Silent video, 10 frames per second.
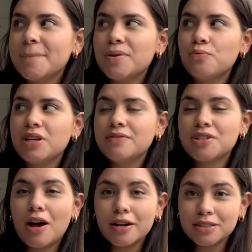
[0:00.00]
We've
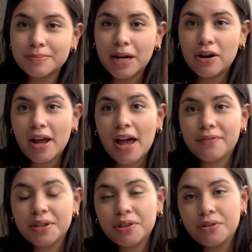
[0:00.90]
talked about
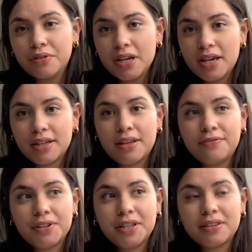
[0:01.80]
having 3, and I
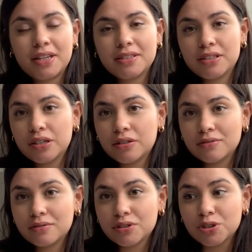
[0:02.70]
feel like that's a
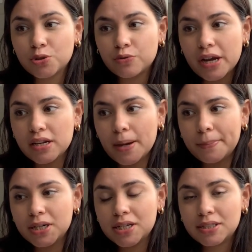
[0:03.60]
great
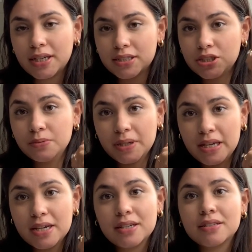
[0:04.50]
number. Not too
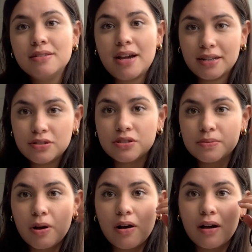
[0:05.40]
big, not too
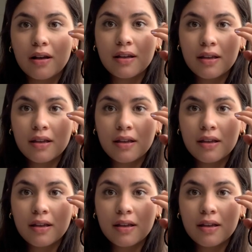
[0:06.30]
small.